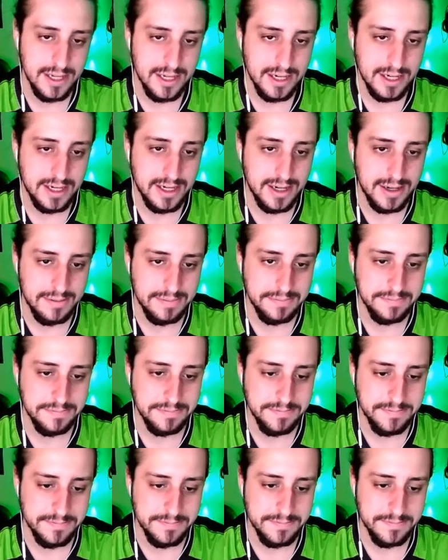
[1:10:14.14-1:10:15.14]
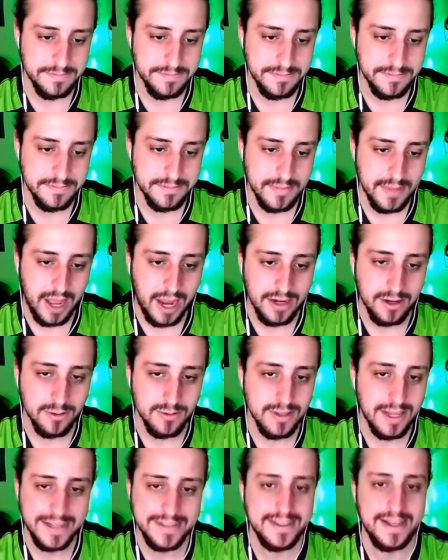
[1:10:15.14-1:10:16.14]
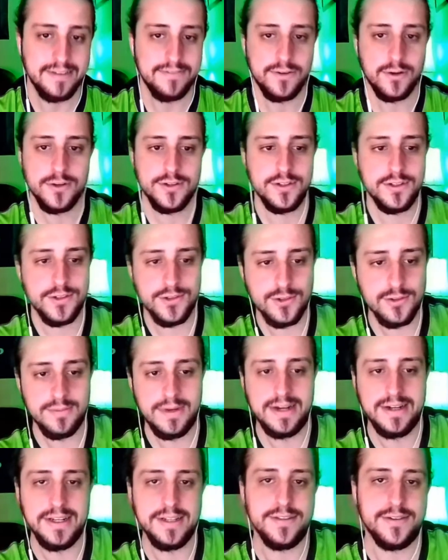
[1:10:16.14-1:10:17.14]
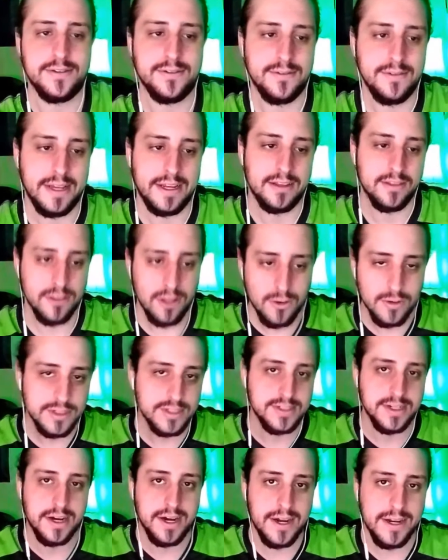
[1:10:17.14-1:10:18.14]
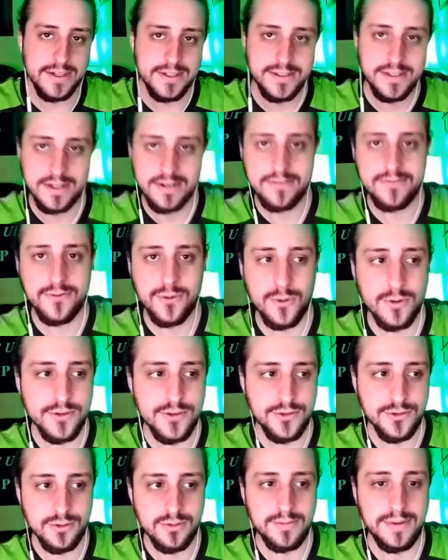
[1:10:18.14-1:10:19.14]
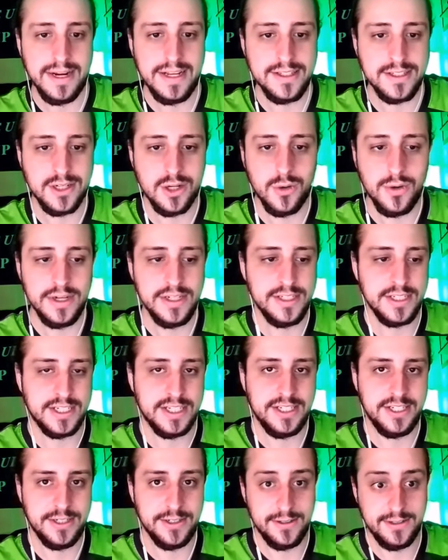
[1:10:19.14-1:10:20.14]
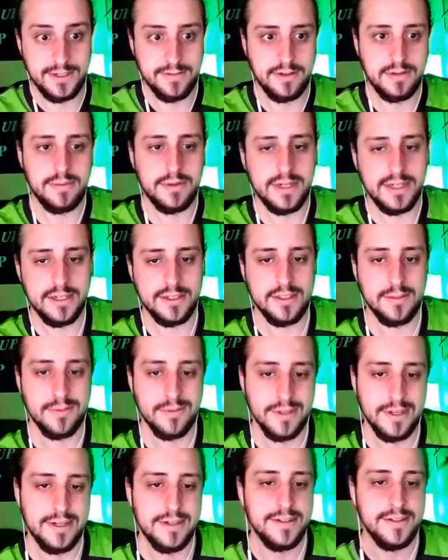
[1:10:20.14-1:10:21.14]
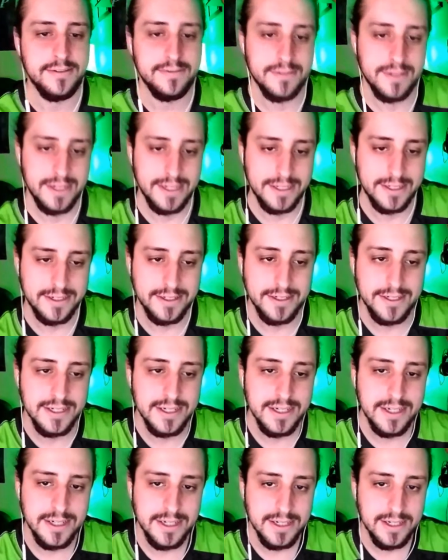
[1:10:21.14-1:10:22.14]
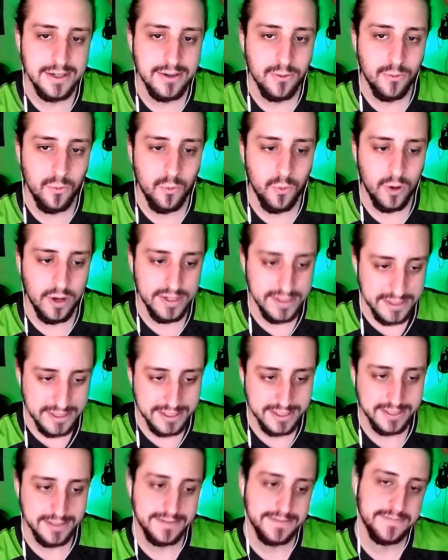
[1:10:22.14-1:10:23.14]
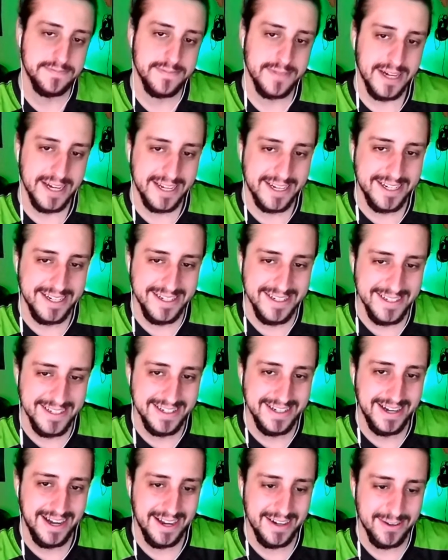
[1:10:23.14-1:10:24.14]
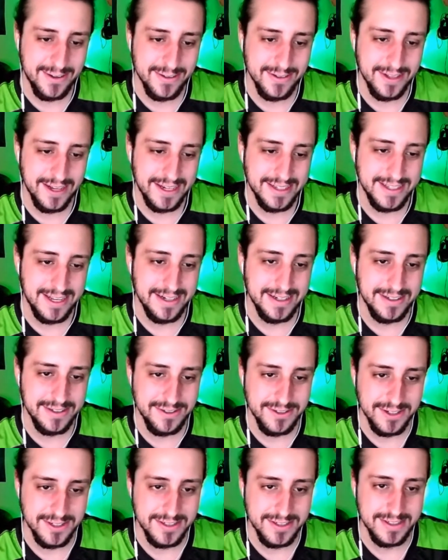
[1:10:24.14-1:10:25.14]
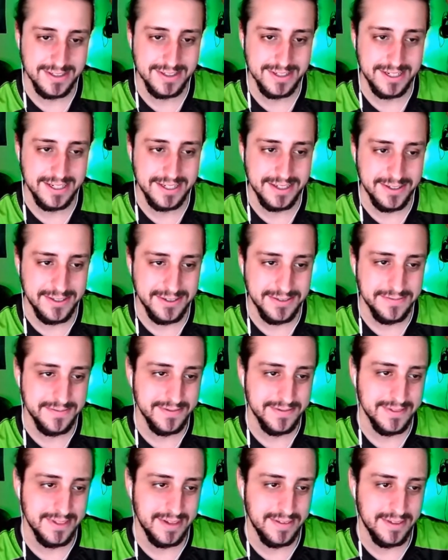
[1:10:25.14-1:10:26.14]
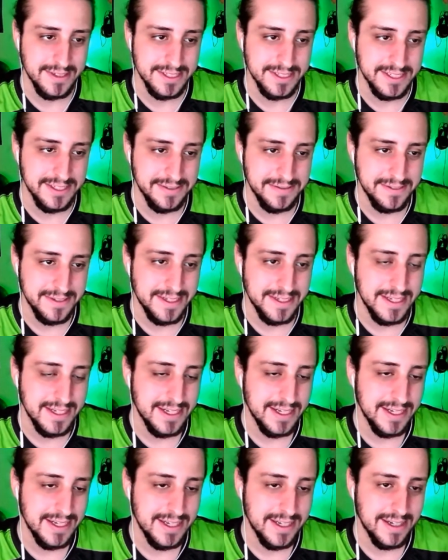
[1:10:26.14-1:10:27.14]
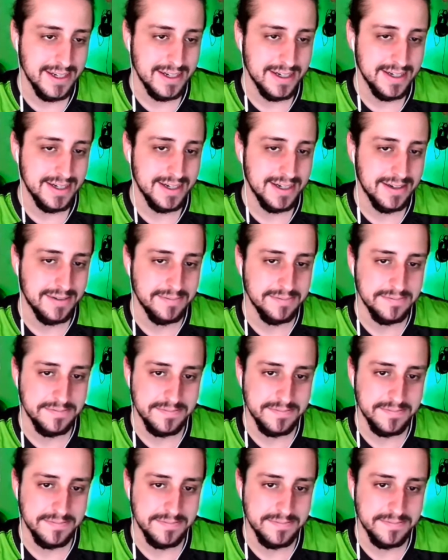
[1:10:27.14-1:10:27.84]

I don't like that version of Superman either. Like, Lois dies, therefore Superman's going to kill everybody on the planet. Like, what? Like, I don't like that injustice angle. Never did. I